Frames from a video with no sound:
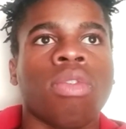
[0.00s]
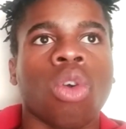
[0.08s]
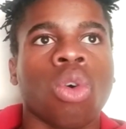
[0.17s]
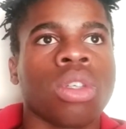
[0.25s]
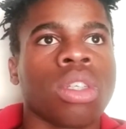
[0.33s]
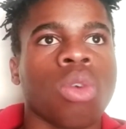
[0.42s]

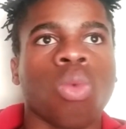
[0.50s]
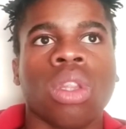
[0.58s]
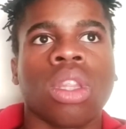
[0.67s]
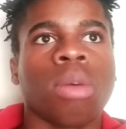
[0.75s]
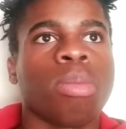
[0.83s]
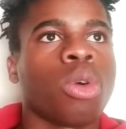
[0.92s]
flaws and
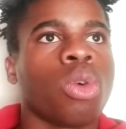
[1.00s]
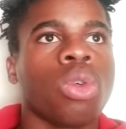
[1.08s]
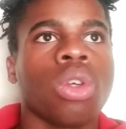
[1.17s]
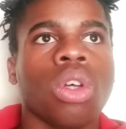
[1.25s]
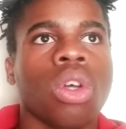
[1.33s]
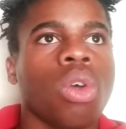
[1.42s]
with their
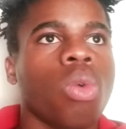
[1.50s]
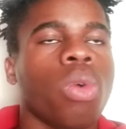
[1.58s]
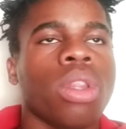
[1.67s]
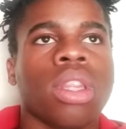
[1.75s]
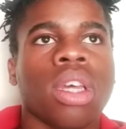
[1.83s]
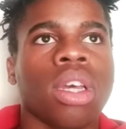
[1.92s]

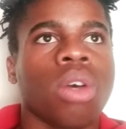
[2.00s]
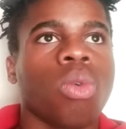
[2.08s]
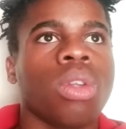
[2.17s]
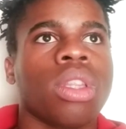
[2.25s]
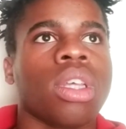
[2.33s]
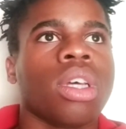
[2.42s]

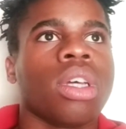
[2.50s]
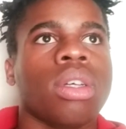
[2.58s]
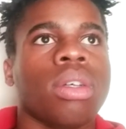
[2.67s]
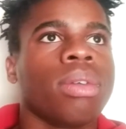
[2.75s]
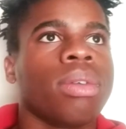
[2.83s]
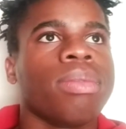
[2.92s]
with their
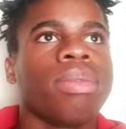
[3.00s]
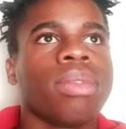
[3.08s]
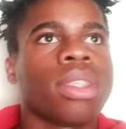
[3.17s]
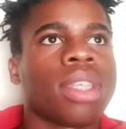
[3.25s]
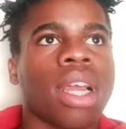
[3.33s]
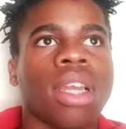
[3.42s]

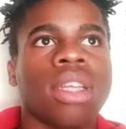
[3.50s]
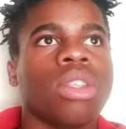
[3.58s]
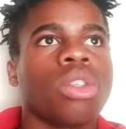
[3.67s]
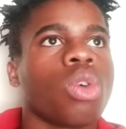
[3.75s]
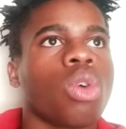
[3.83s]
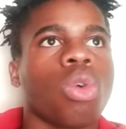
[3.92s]

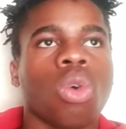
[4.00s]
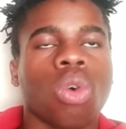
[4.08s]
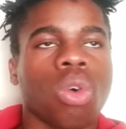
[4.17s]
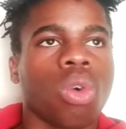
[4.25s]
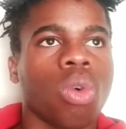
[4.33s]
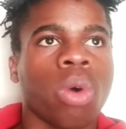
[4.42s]
talents or
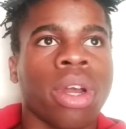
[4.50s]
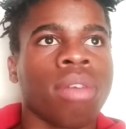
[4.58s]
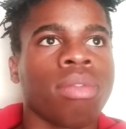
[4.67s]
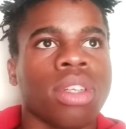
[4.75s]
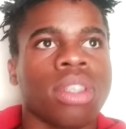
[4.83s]
whatever.